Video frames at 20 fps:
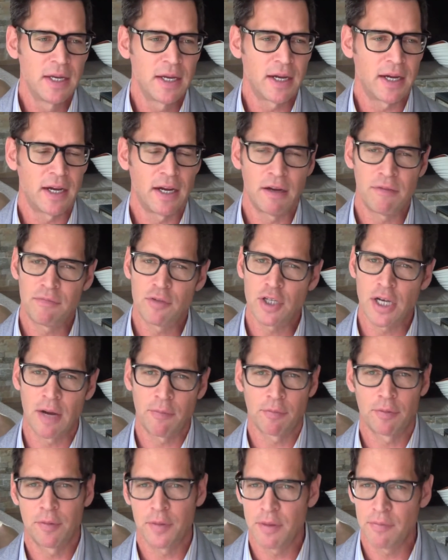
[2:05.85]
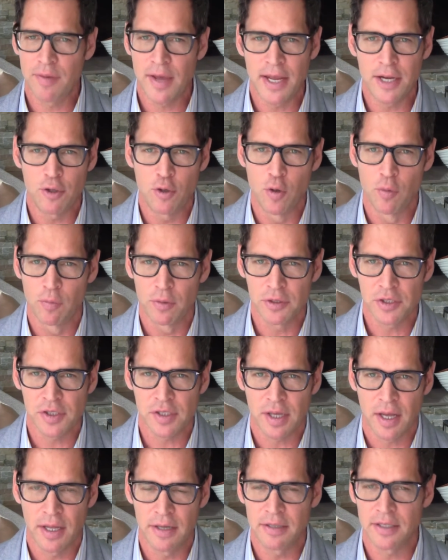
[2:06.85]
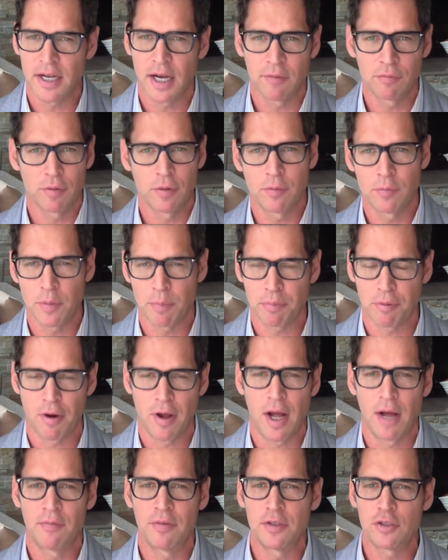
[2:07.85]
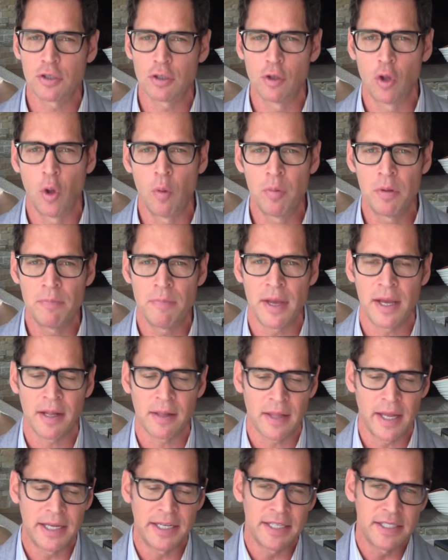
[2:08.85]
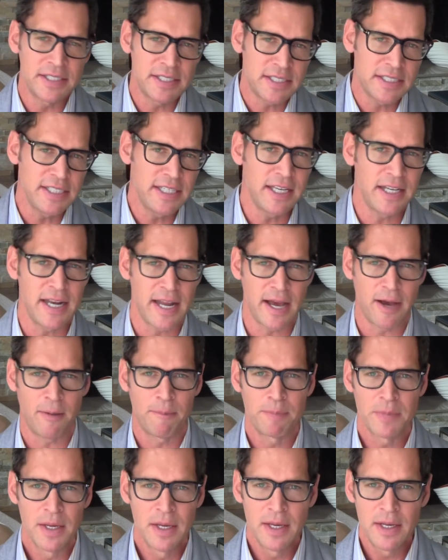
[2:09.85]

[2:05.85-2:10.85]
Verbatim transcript: Uh, cover of the Vancouver Sun, cover of the Province, Globe and Mail, I can see it now.